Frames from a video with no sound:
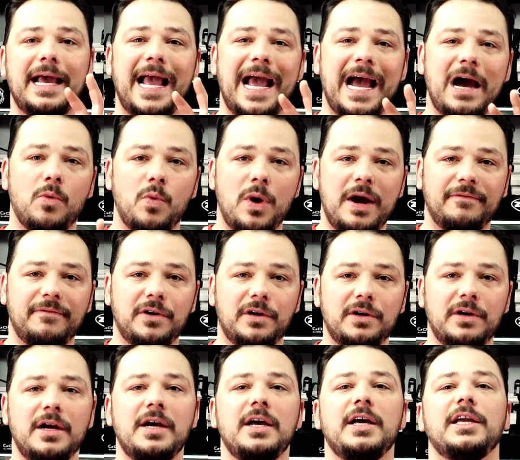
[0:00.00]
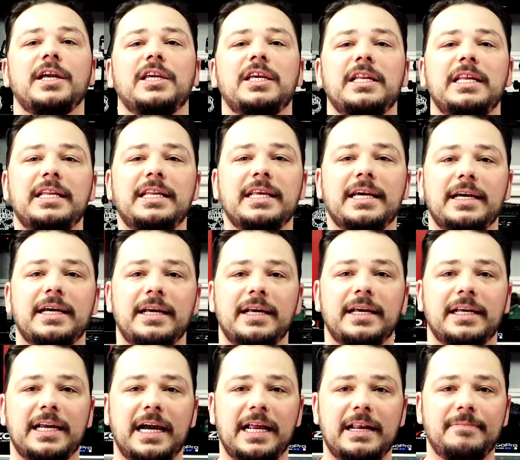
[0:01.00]
However, you need to
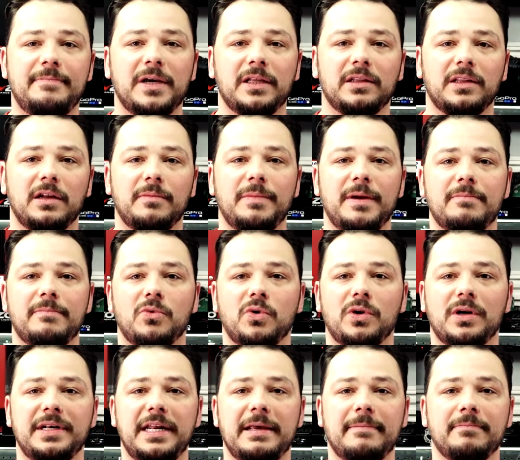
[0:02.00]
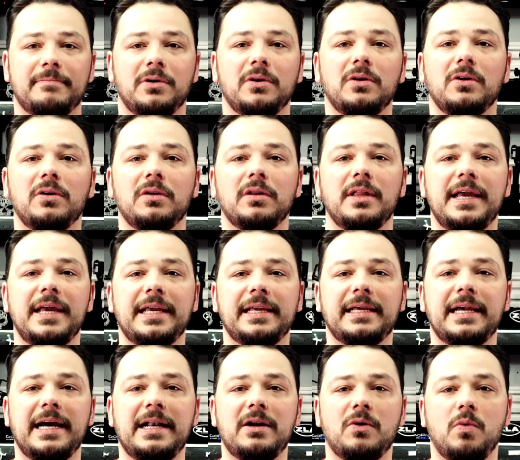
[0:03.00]
kind of be a little bit more nimble and
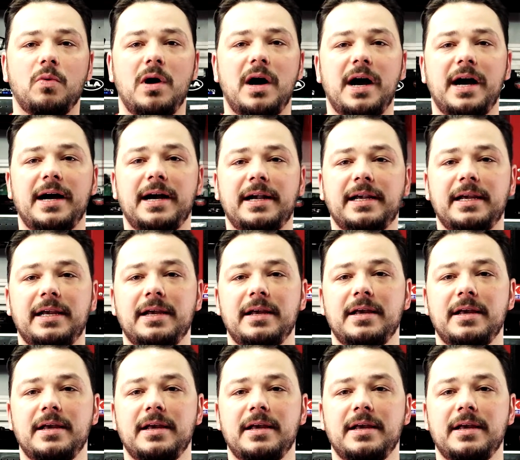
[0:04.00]
kind of walk,